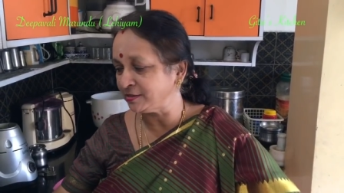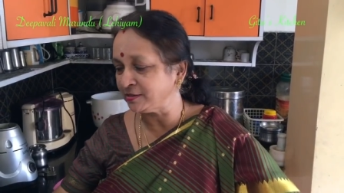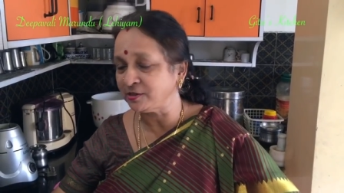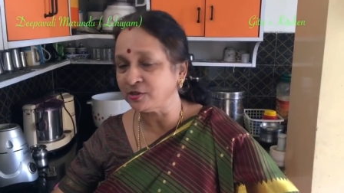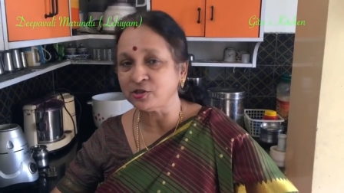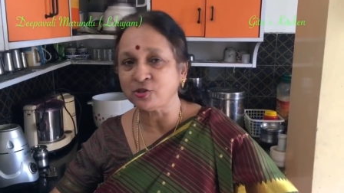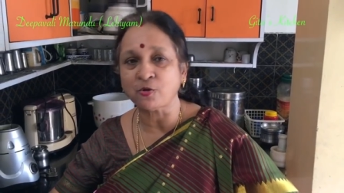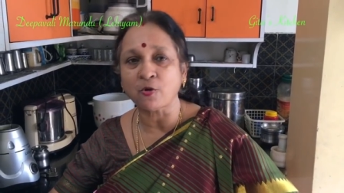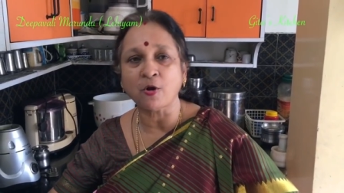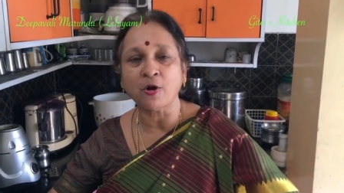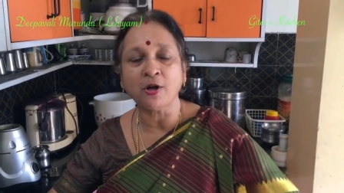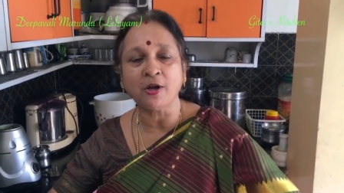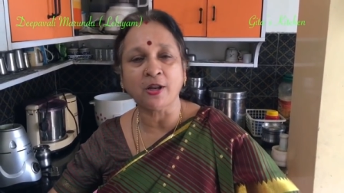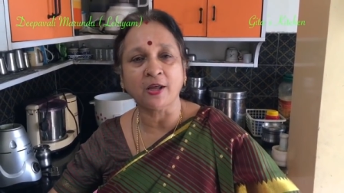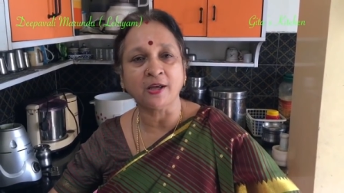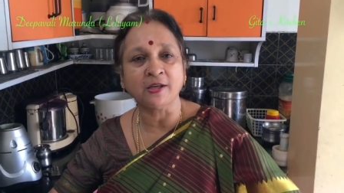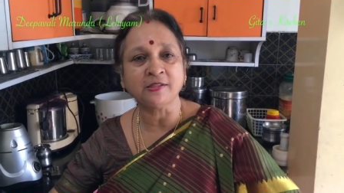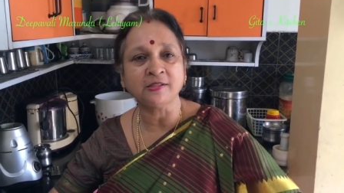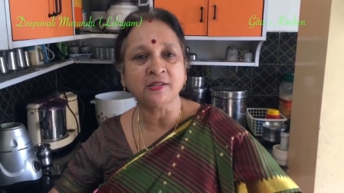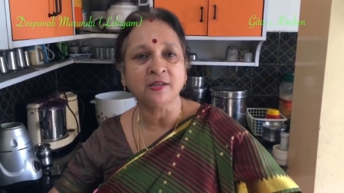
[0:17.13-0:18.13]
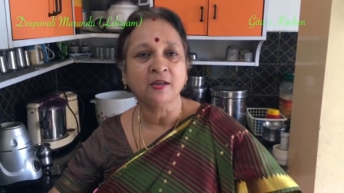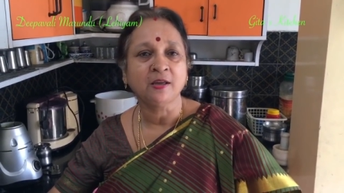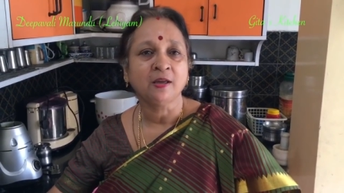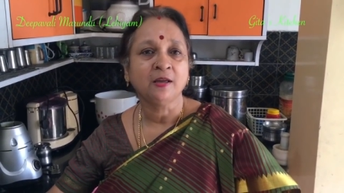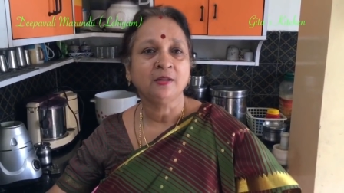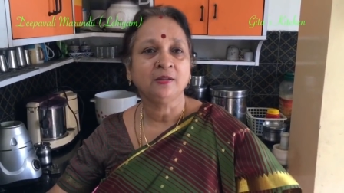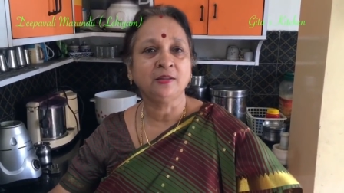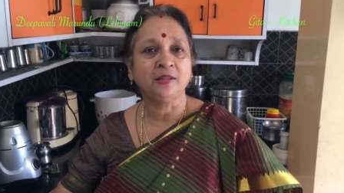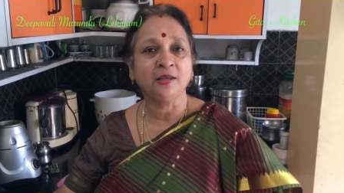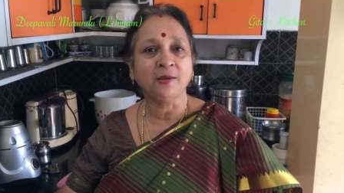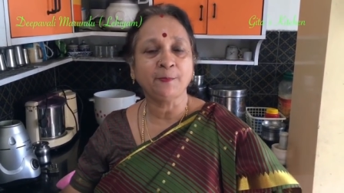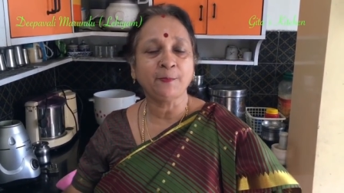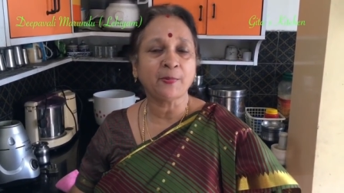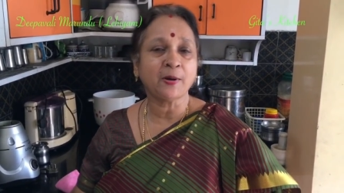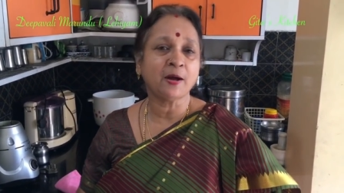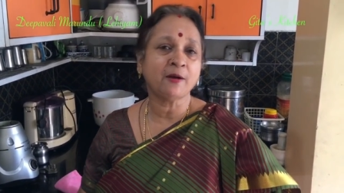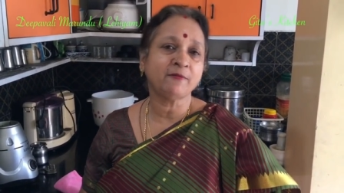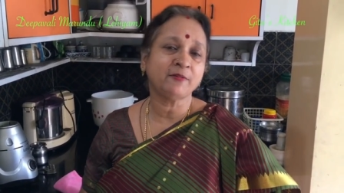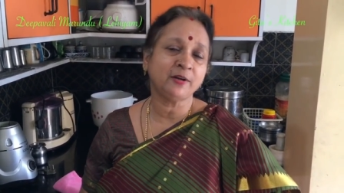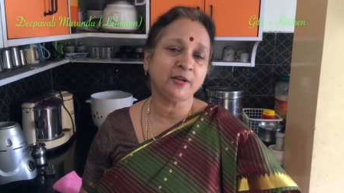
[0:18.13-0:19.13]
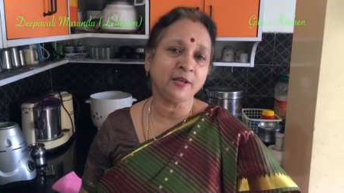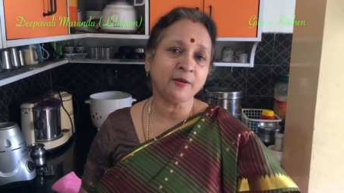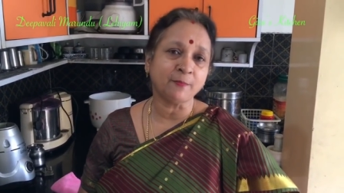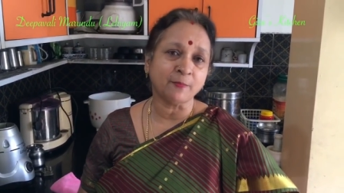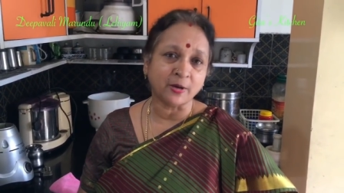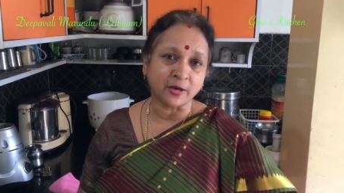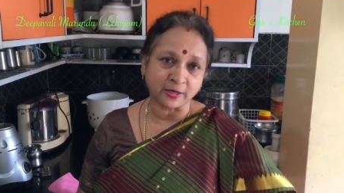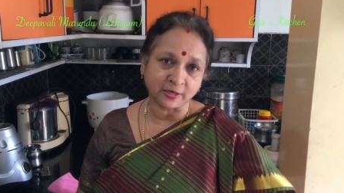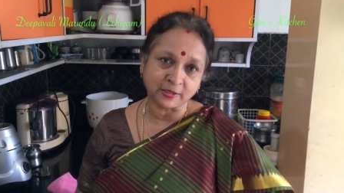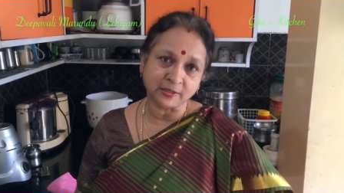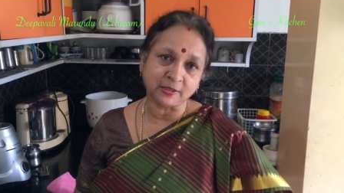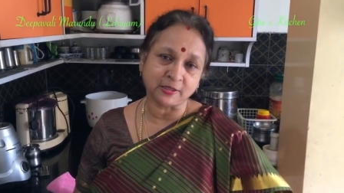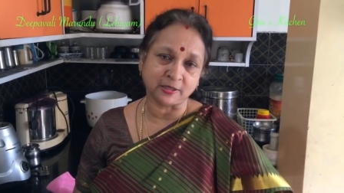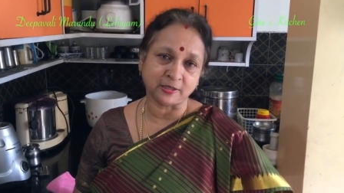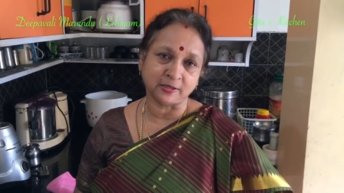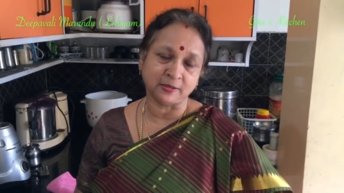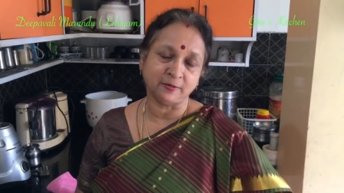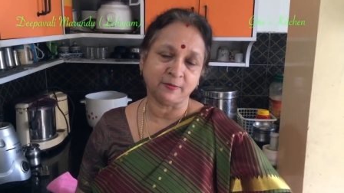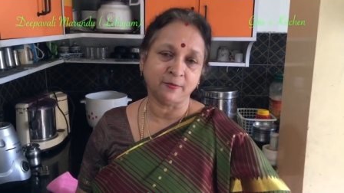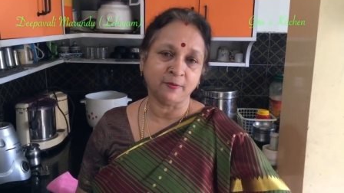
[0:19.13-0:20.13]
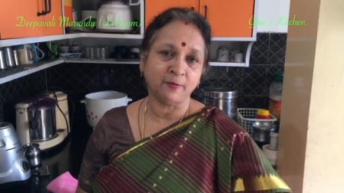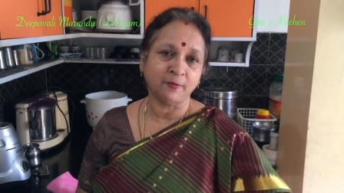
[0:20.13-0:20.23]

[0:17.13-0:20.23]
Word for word: This is called as Deepavali Marundu.